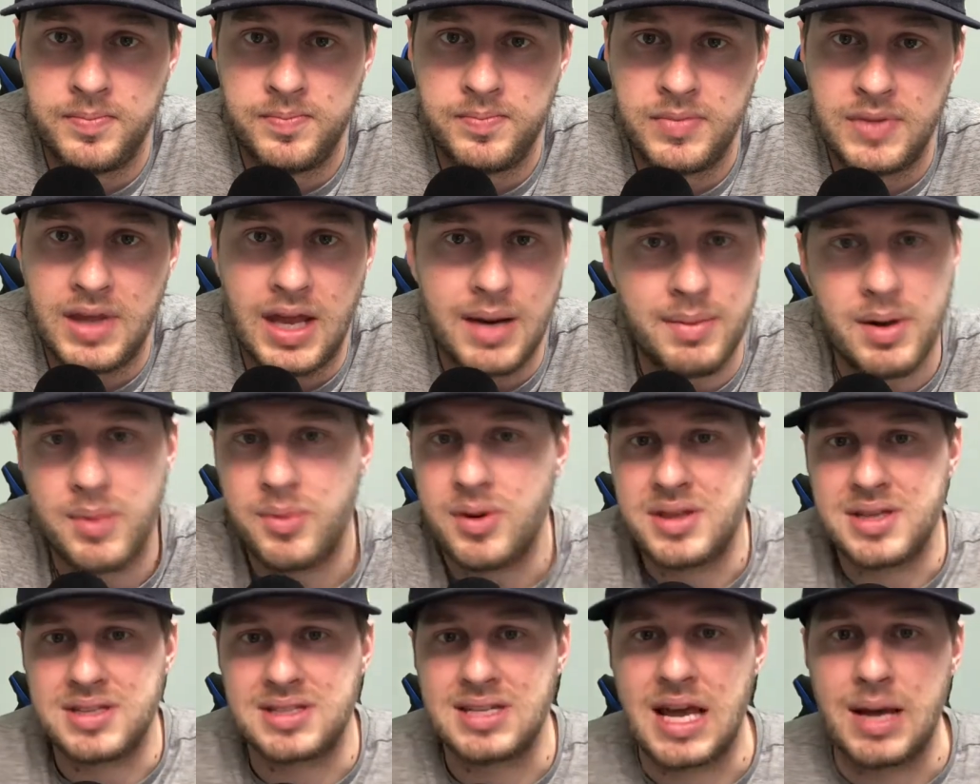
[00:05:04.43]
I remember
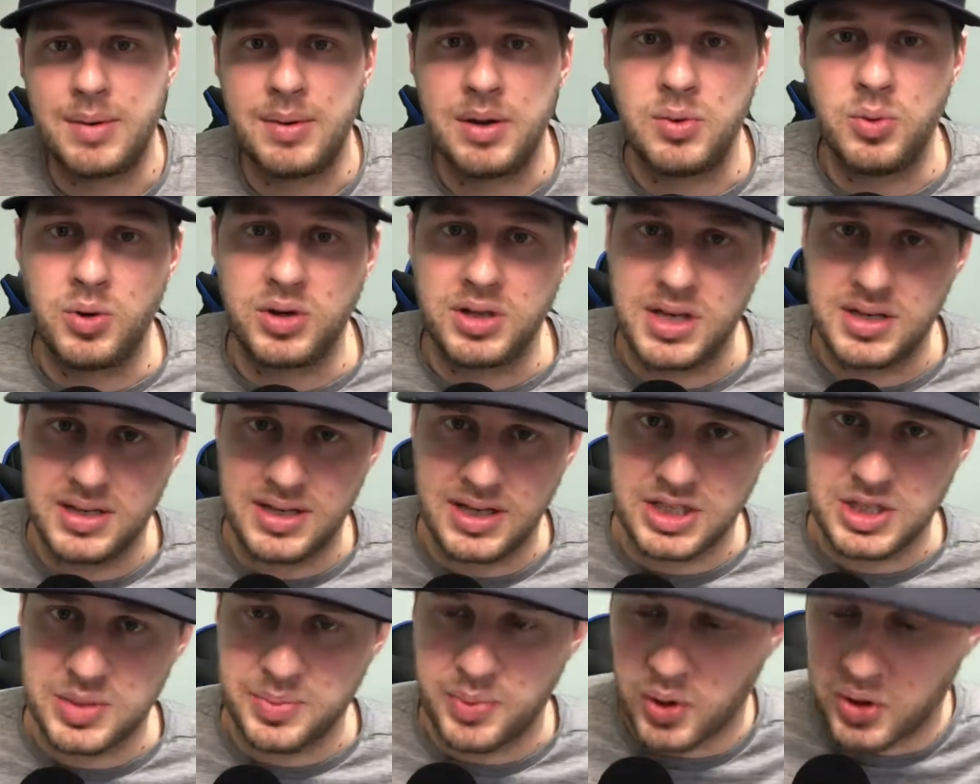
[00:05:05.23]
at the time I worked at
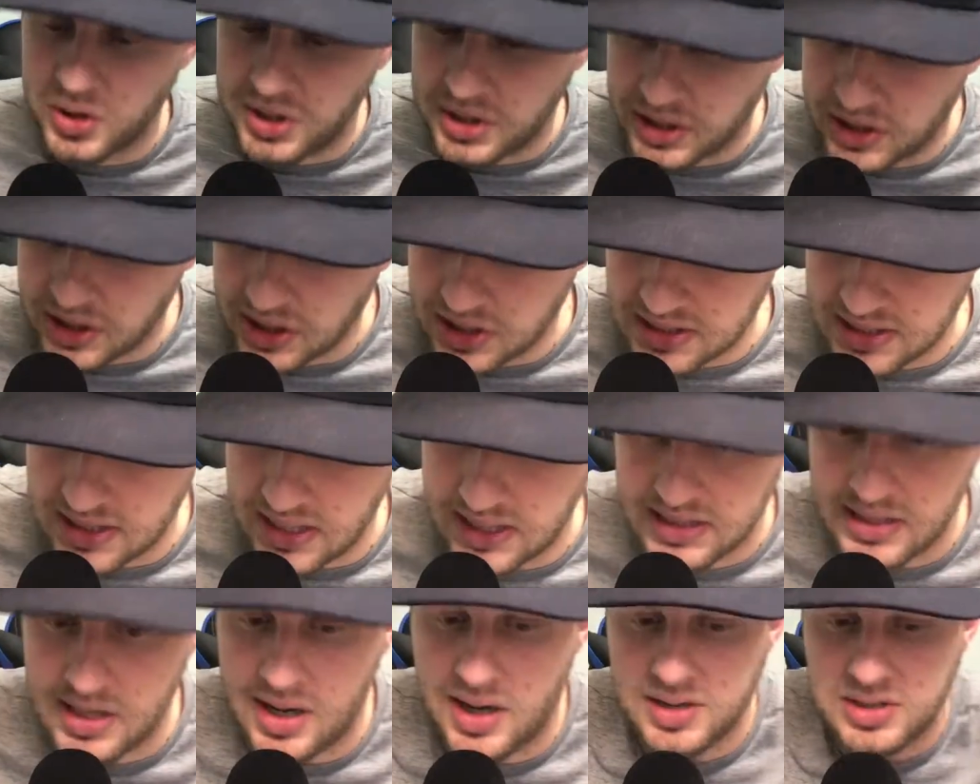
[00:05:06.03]
Dick's Sporting Goods, and I
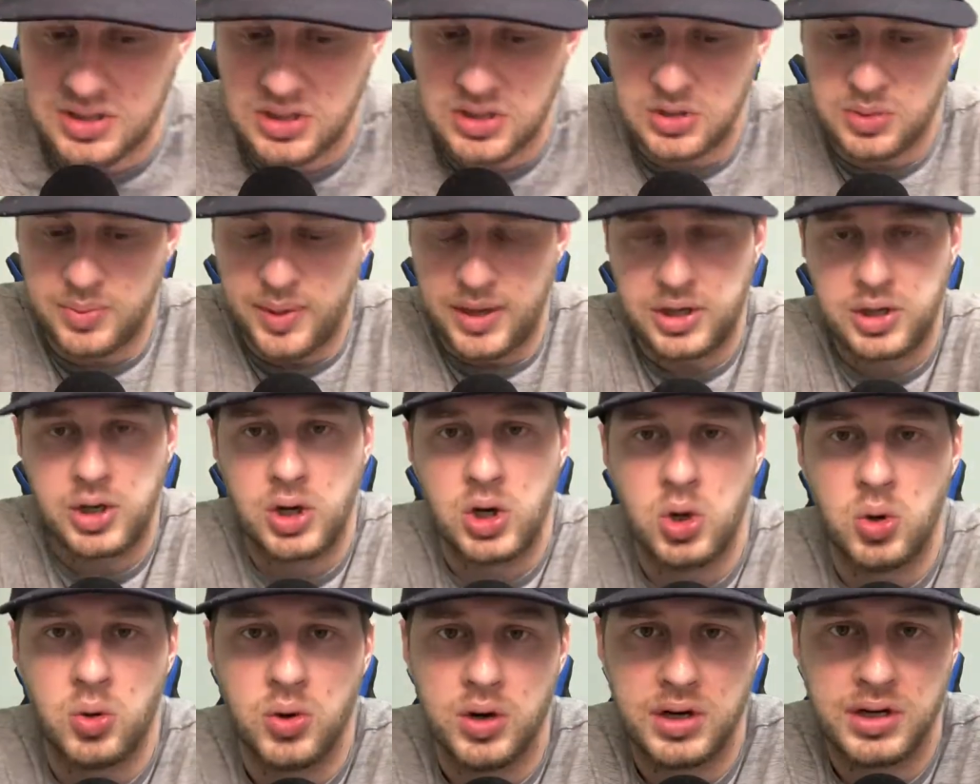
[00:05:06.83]
talked to my
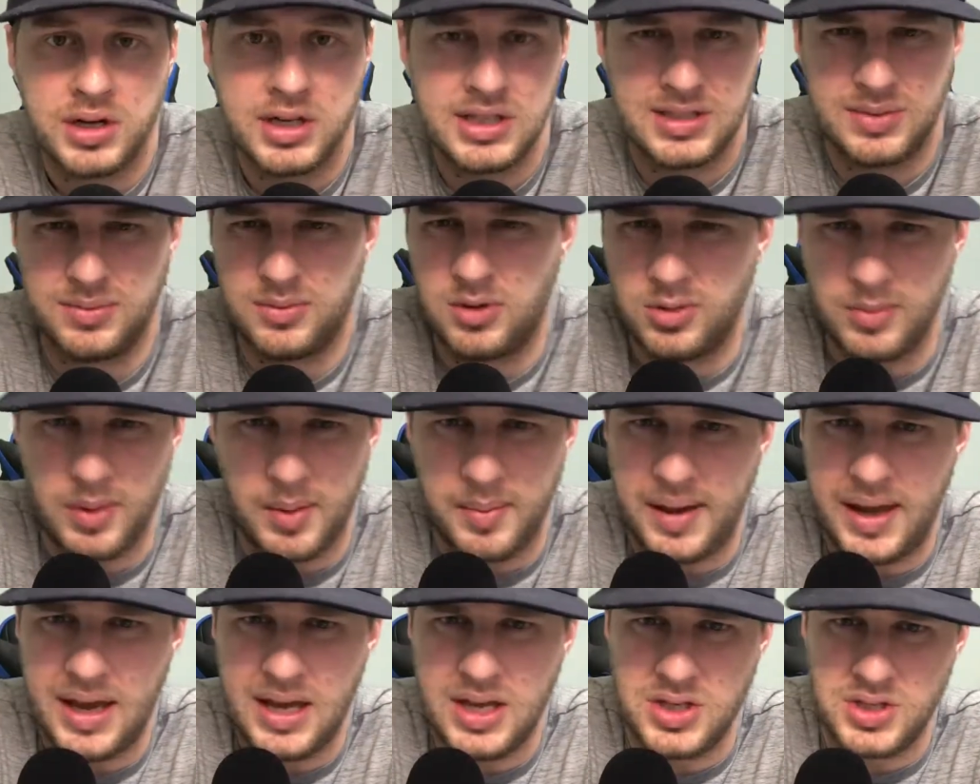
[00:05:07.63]
coworkers and one of
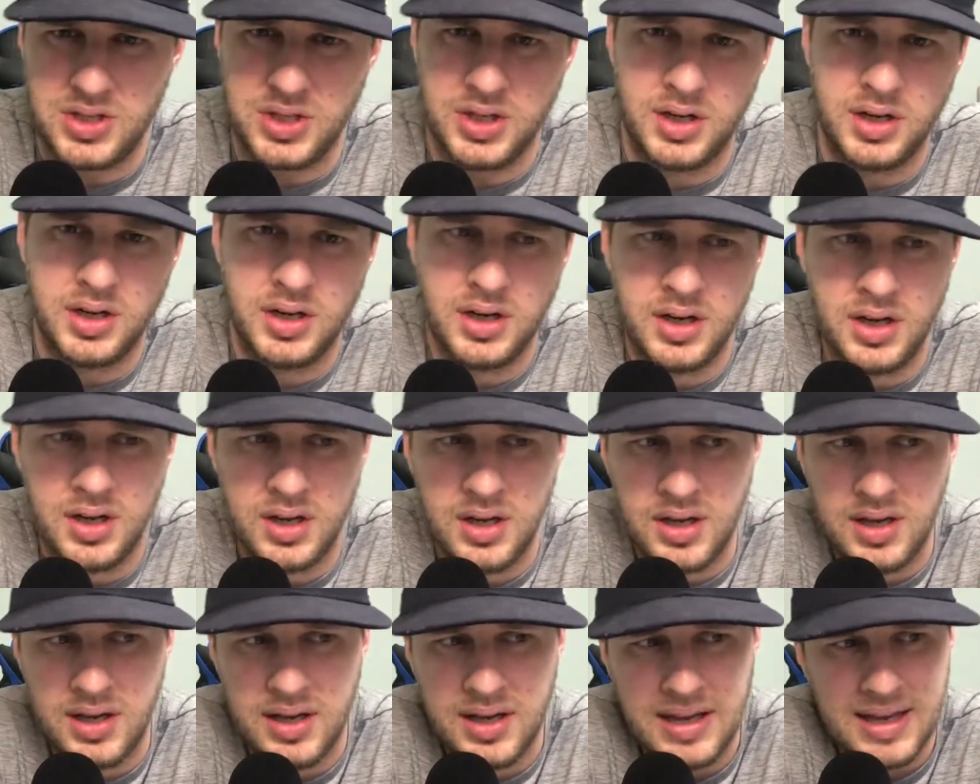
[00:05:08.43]
my manager,
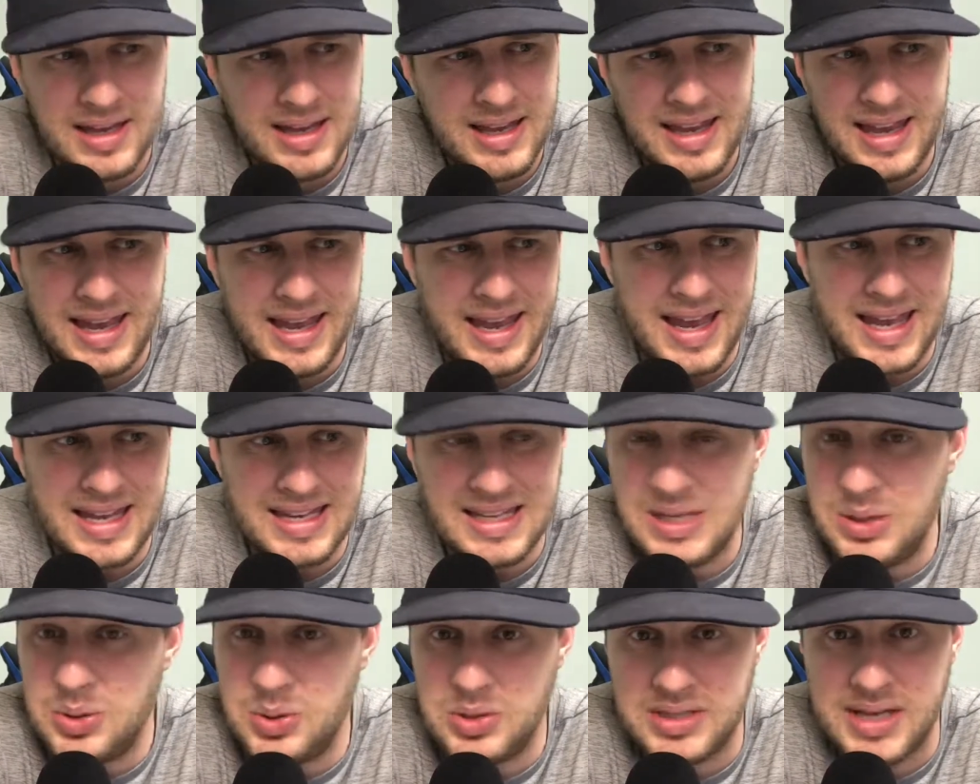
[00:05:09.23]
and
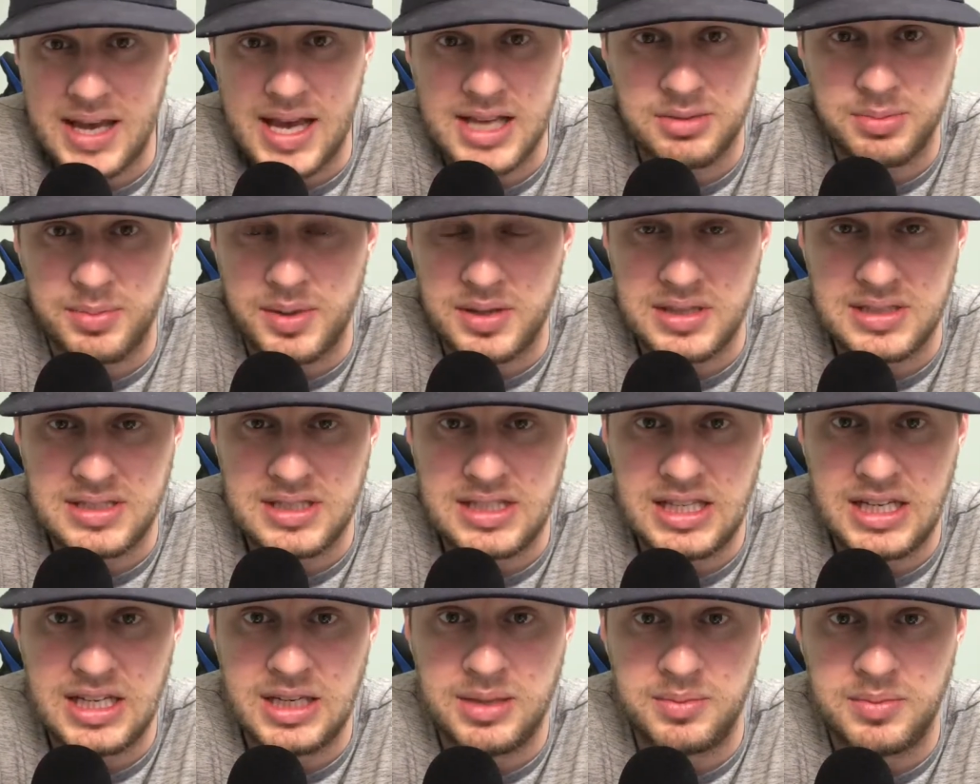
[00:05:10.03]
he was asking about the
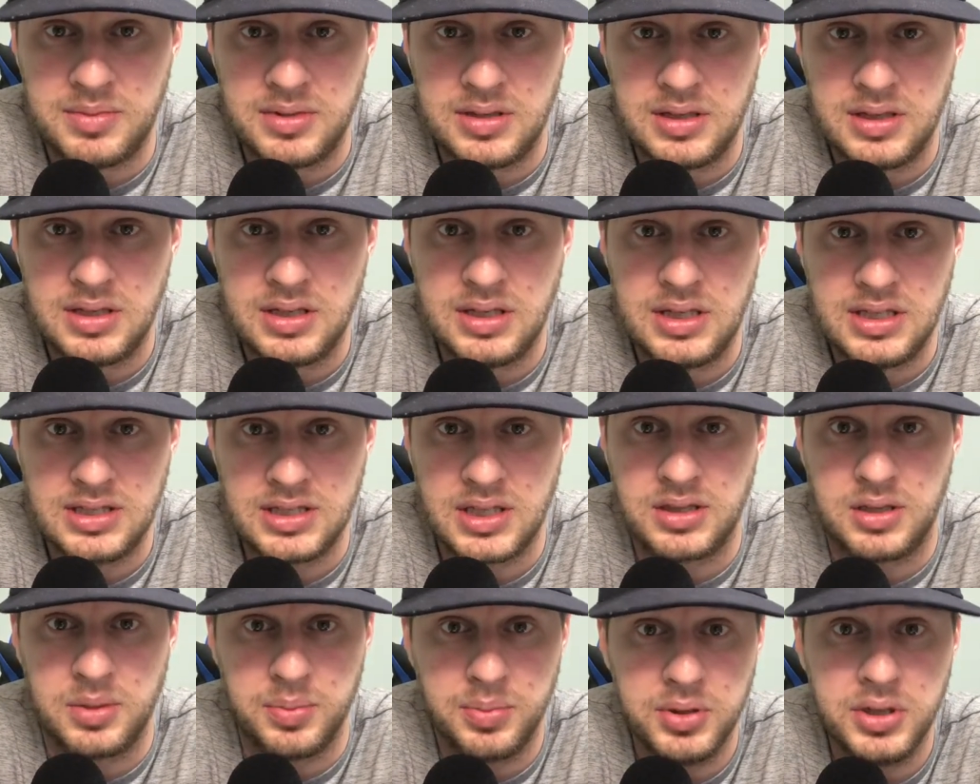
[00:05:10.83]
team. He
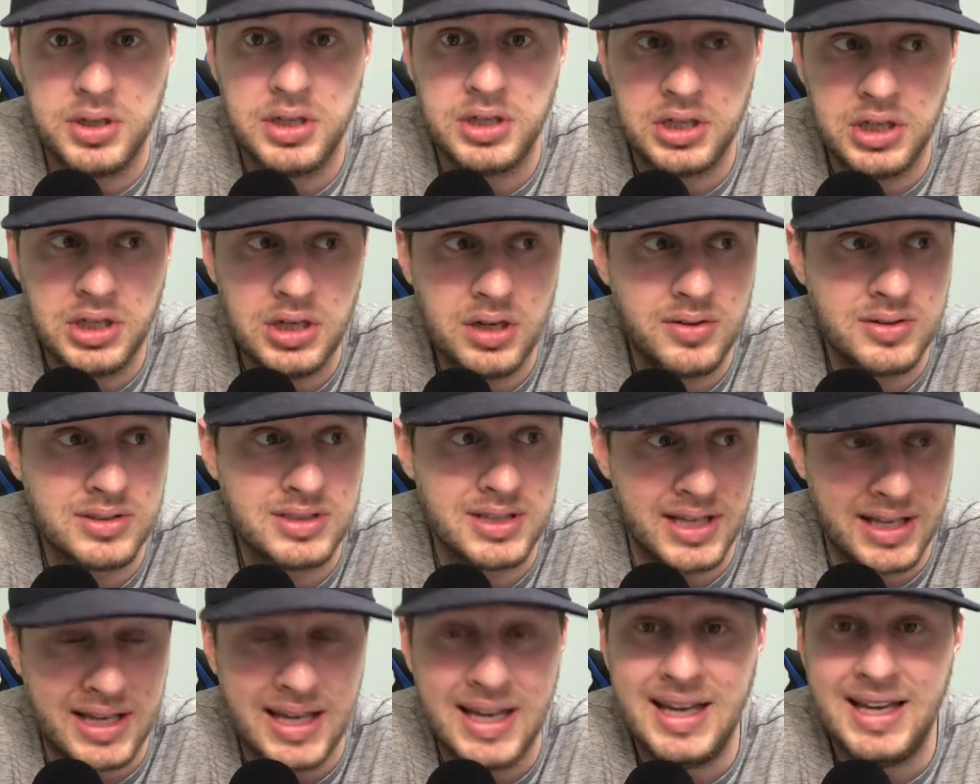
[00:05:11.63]
said, they're pretty good. I was
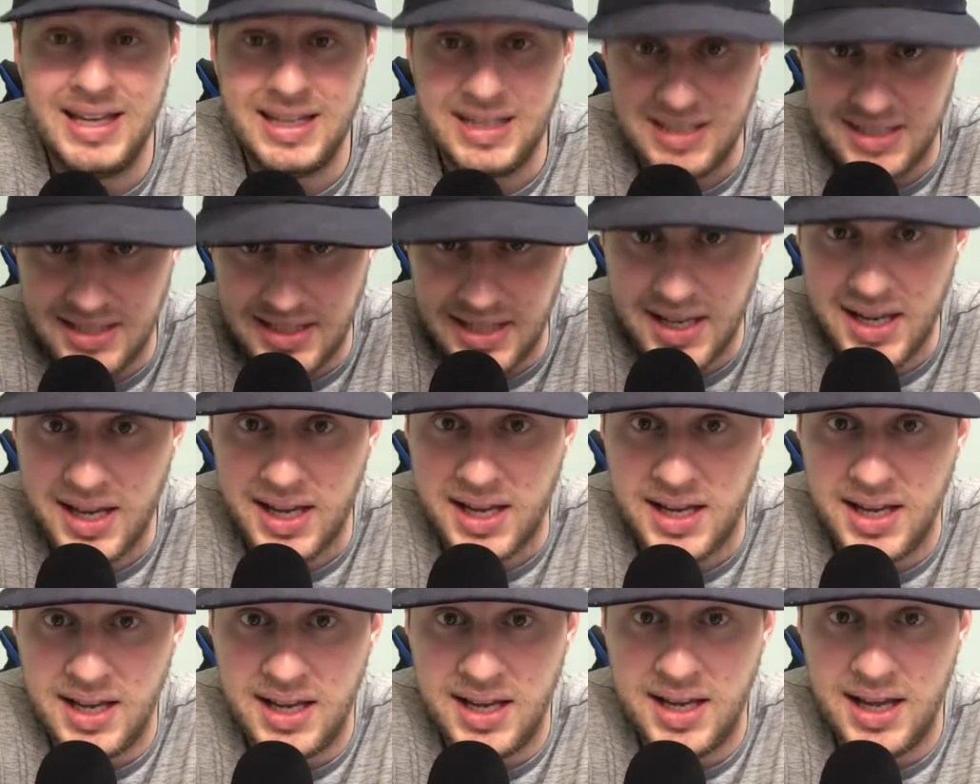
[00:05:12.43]
like,
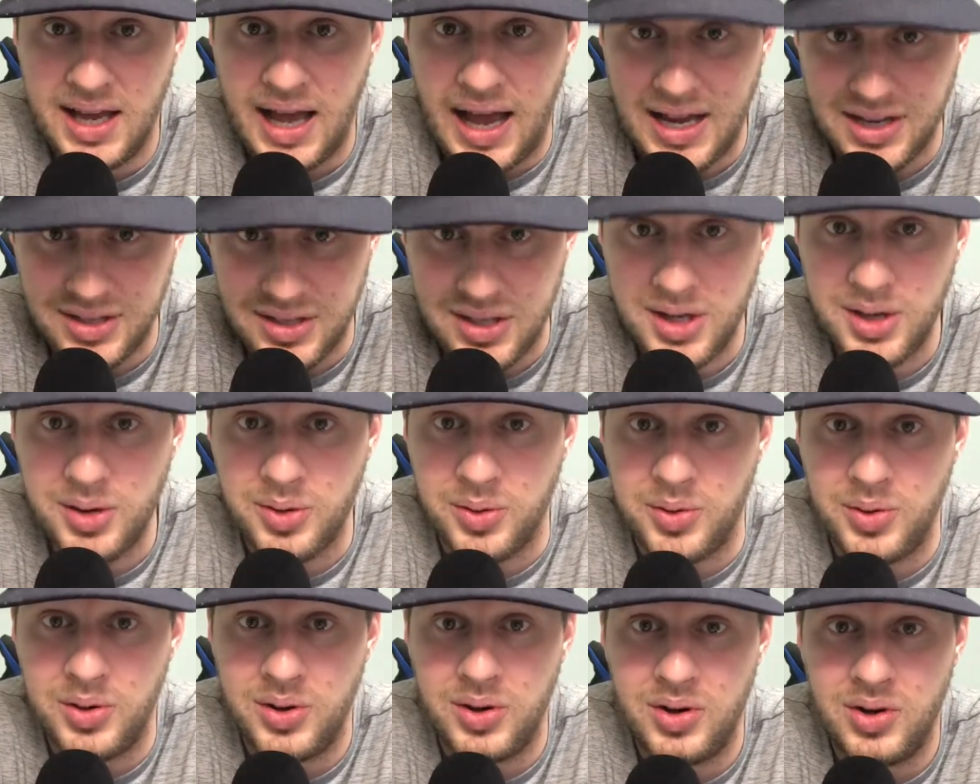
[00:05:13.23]
yeah, I
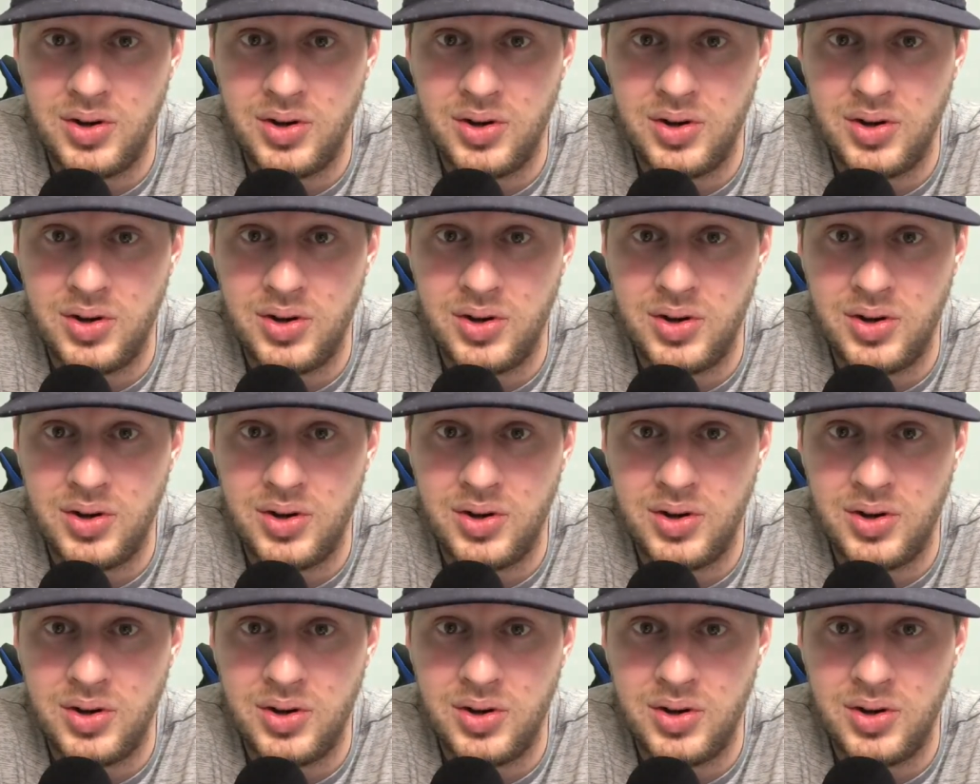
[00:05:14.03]
know.